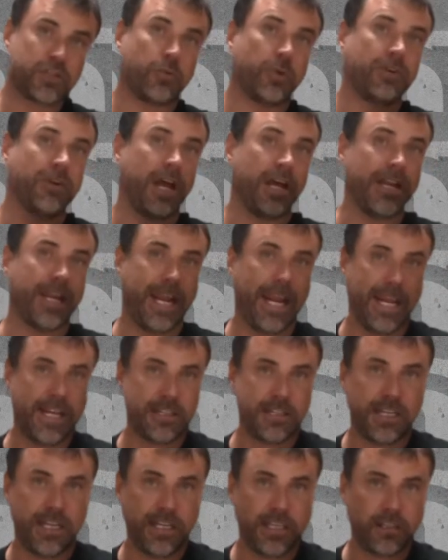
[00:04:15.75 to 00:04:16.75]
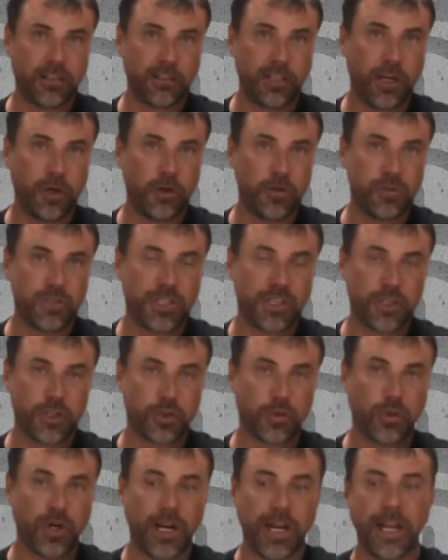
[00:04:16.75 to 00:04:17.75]
So we've got 18 clones in a
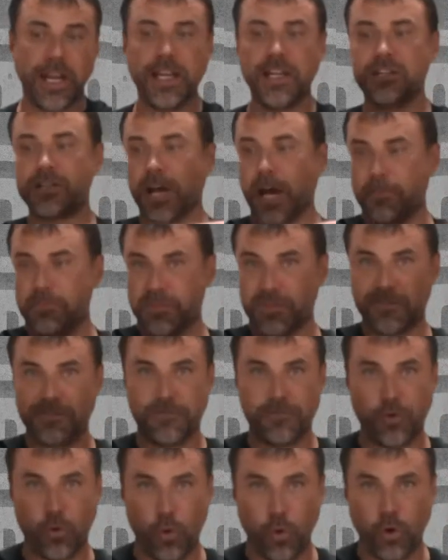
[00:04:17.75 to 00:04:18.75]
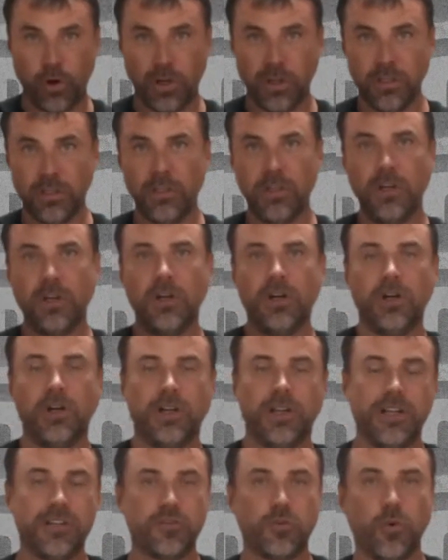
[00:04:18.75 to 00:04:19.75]
tray times 4
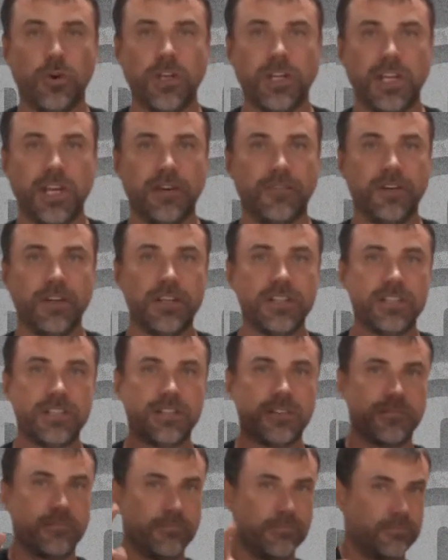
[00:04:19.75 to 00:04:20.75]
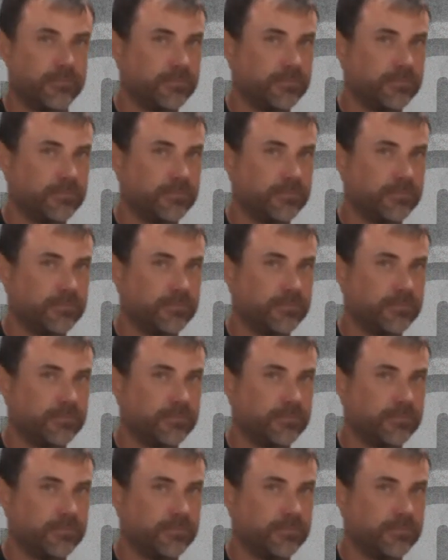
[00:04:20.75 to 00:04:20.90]
is going to give us